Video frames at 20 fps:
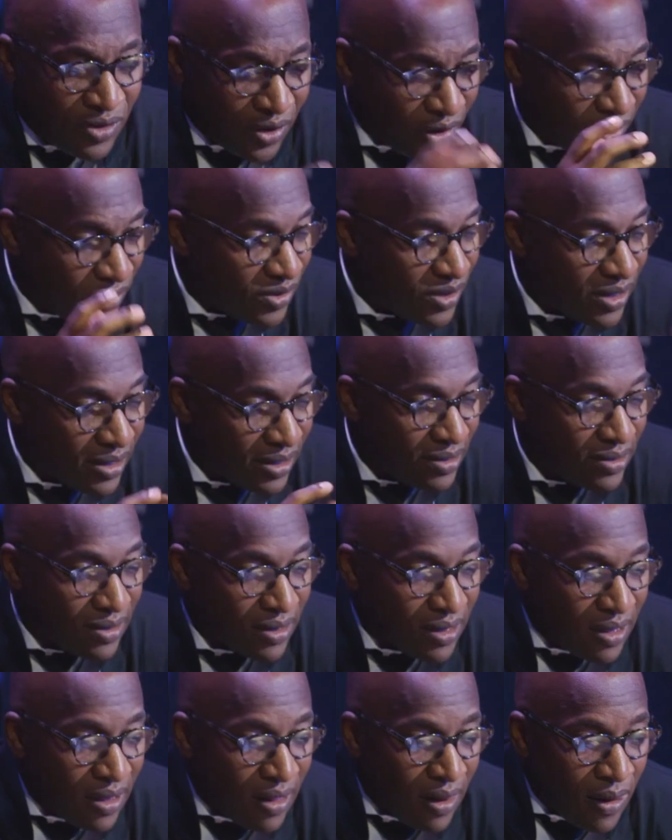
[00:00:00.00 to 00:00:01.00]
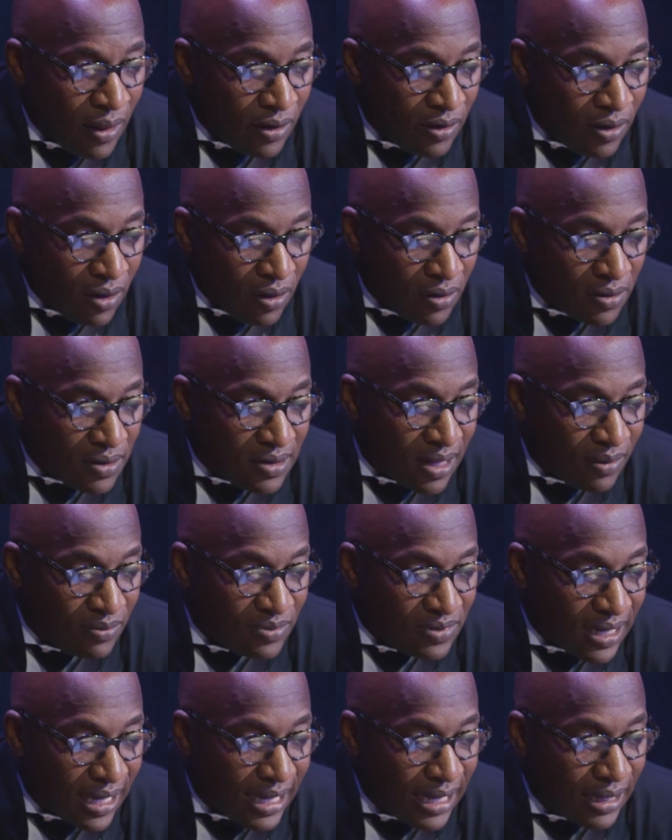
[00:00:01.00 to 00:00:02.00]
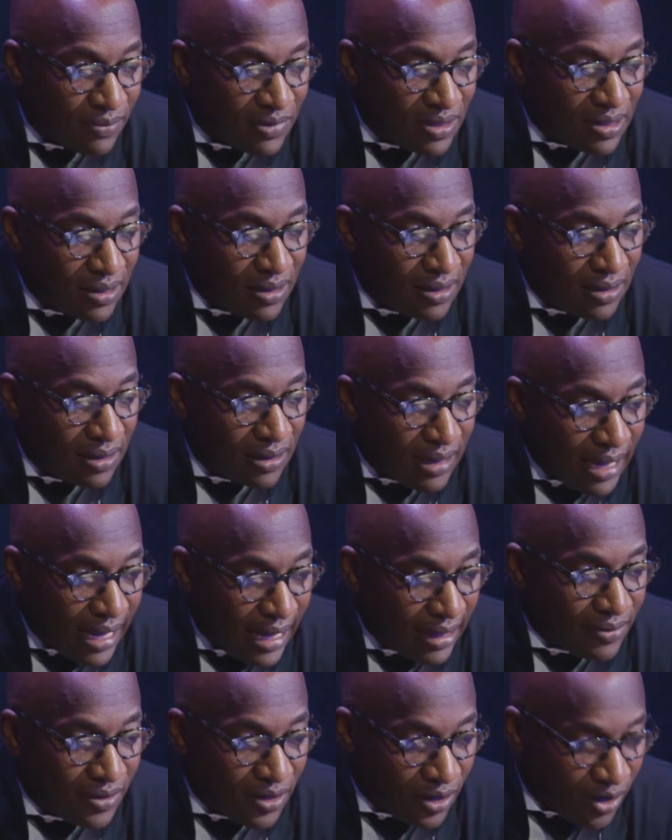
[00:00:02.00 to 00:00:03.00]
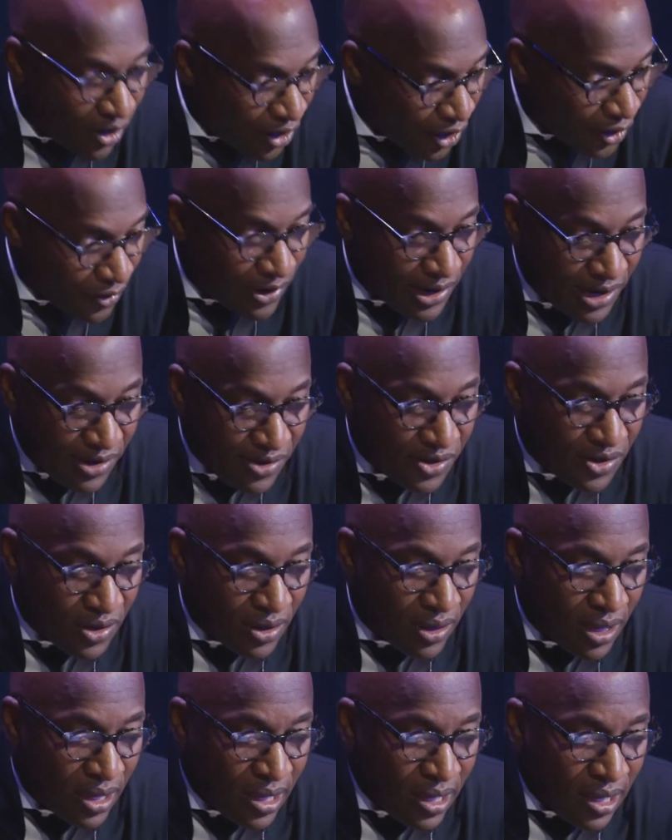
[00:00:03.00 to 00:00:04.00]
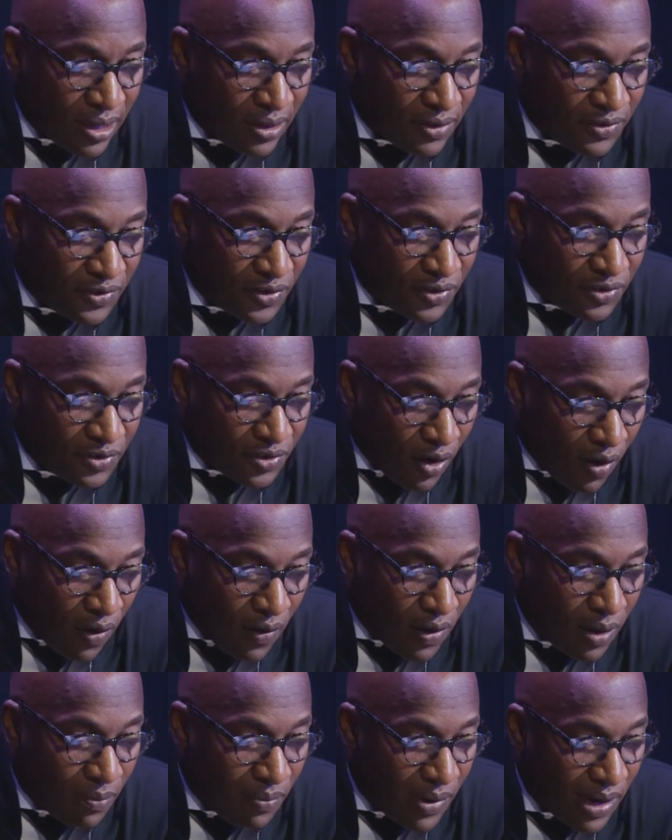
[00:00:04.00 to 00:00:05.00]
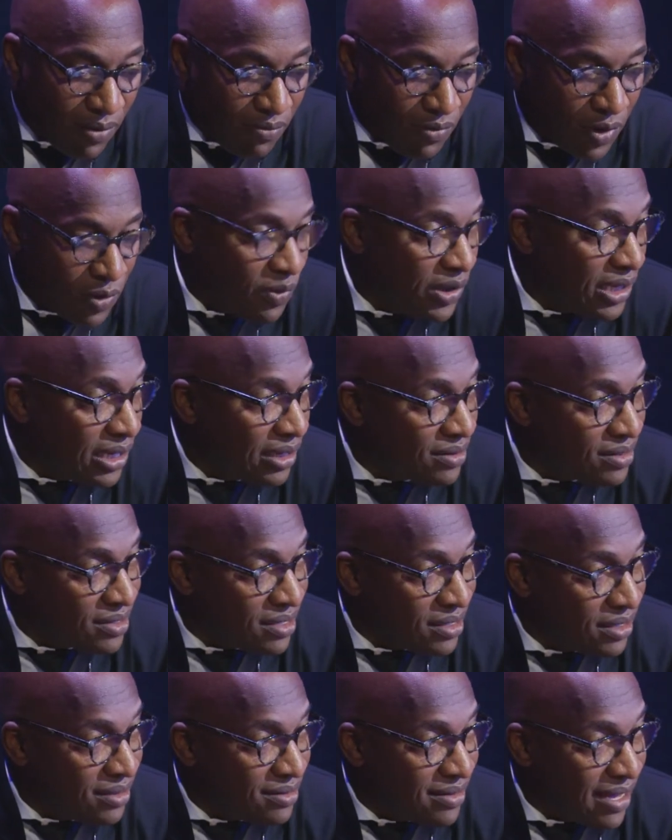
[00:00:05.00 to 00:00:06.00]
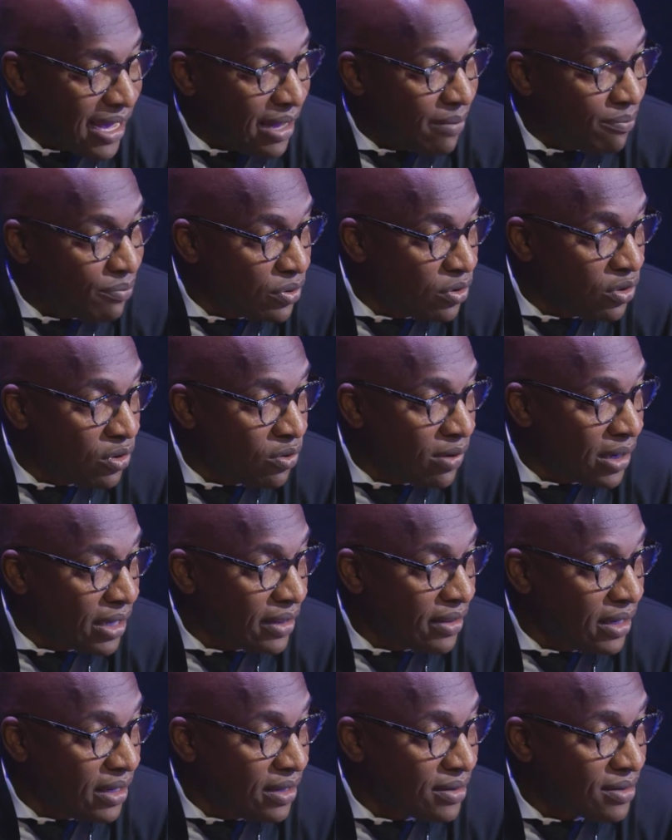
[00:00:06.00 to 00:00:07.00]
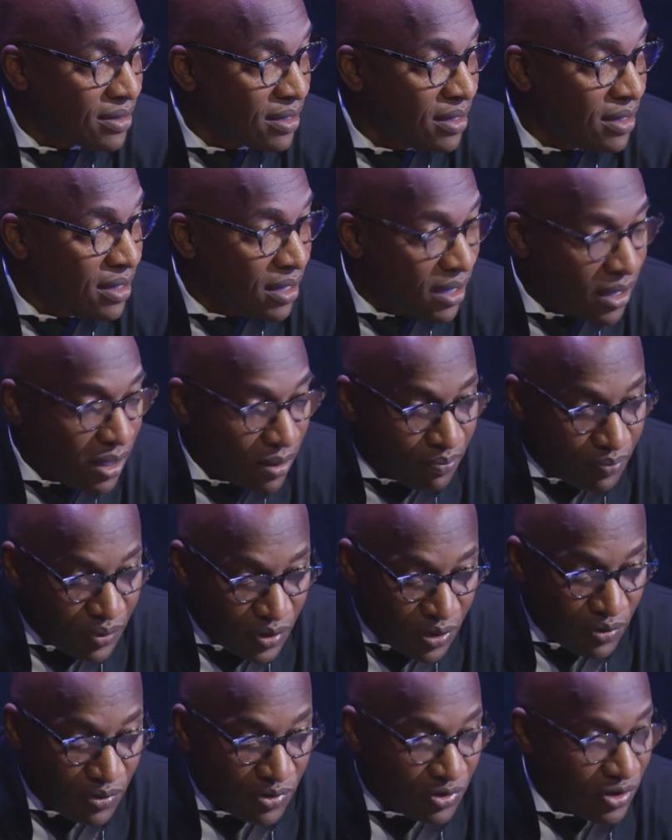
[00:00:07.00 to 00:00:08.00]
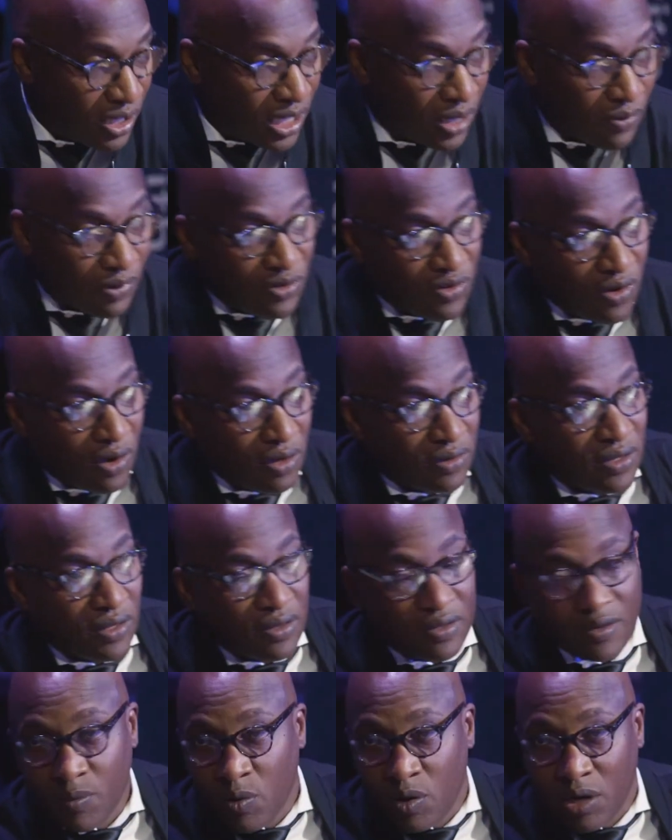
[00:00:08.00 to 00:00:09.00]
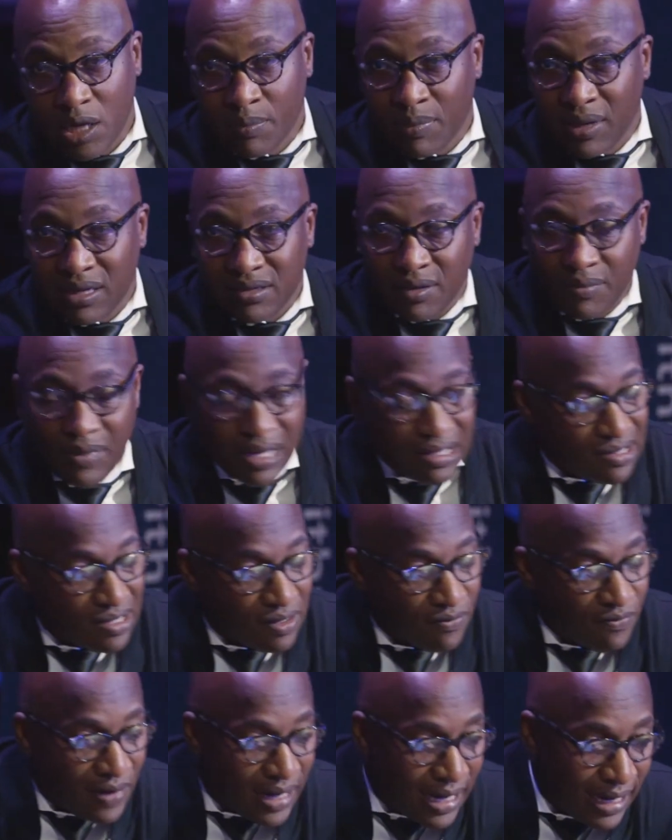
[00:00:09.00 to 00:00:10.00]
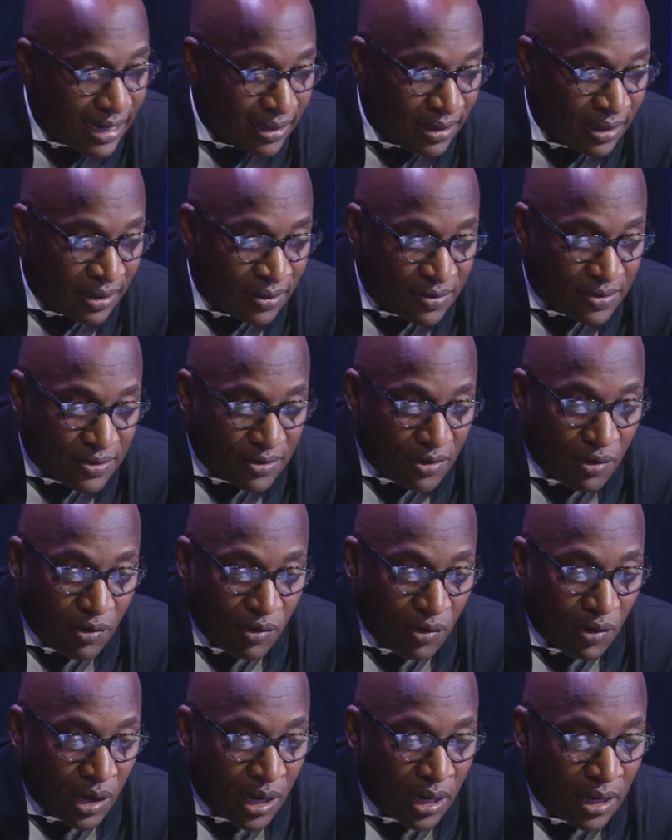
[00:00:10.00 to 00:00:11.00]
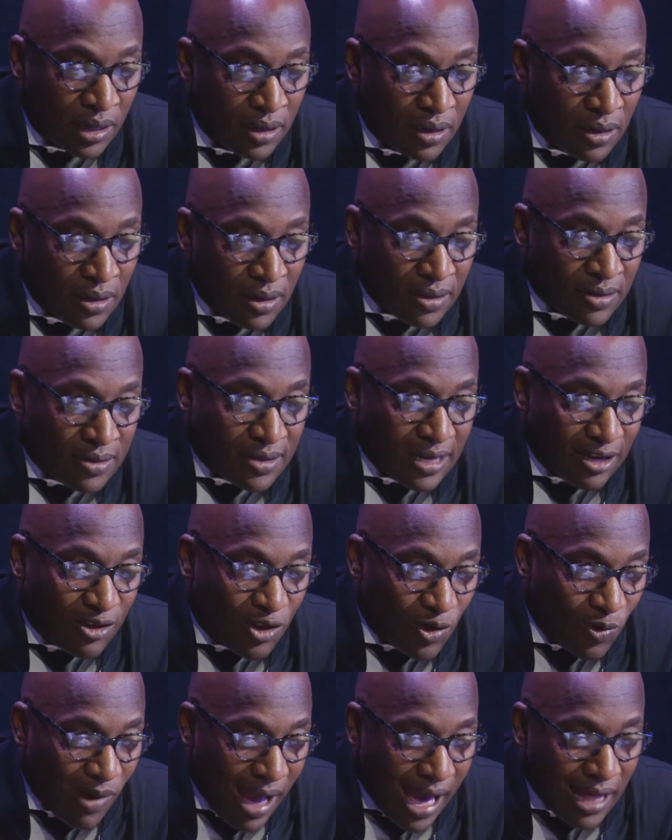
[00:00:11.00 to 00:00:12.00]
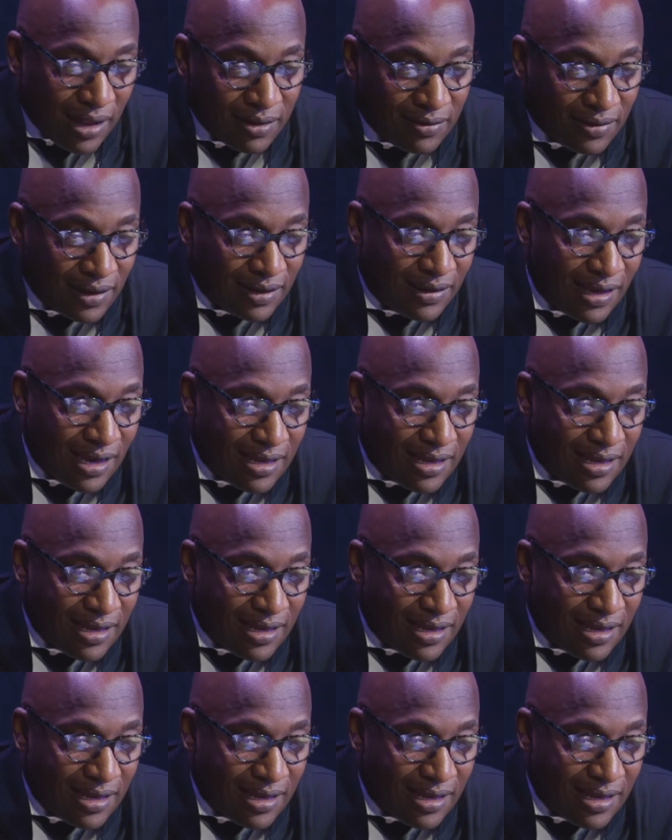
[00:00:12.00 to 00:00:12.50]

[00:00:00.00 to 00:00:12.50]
Churches sometimes lack the courage to talk about what we consider taboo, whether it's abuse, or like we talked this morning about domestic violence or sexuality.